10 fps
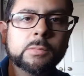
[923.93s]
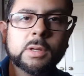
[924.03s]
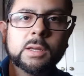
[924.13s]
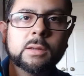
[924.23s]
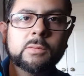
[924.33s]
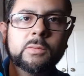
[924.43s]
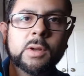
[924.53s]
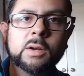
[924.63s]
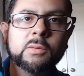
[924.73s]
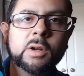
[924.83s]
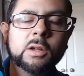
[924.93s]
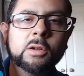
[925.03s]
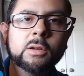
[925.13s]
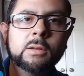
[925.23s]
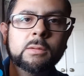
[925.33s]
Very, very
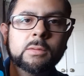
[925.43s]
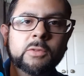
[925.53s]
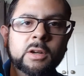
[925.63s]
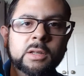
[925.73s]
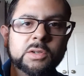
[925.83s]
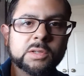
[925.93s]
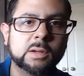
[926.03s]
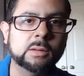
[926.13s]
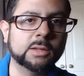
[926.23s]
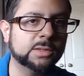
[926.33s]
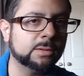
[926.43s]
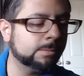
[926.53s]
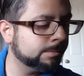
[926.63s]
good, very interesting listen.